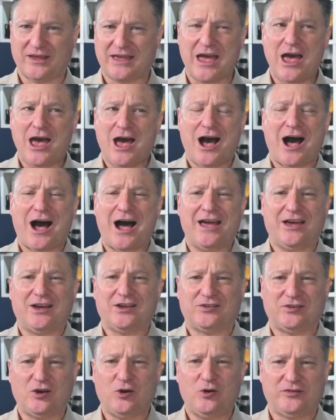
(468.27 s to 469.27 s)
Like
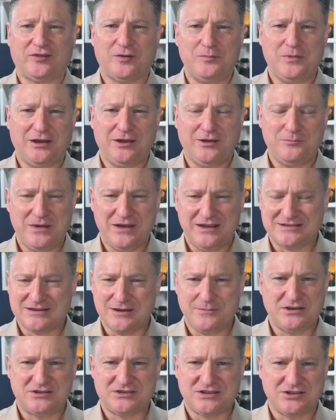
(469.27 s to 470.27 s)
ISO to me means
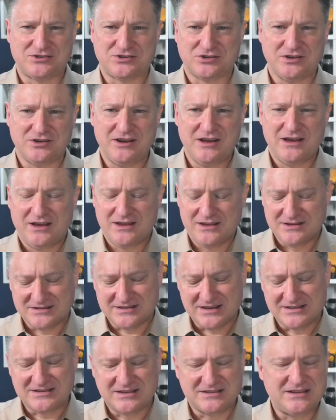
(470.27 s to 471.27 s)
image sensor
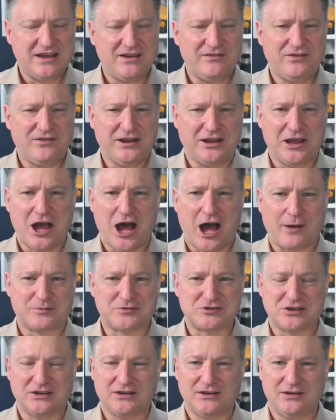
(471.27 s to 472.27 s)
sensitivity
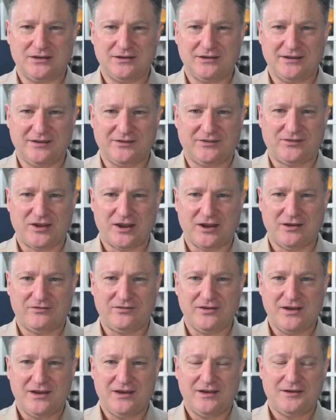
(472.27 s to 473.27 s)
option instead of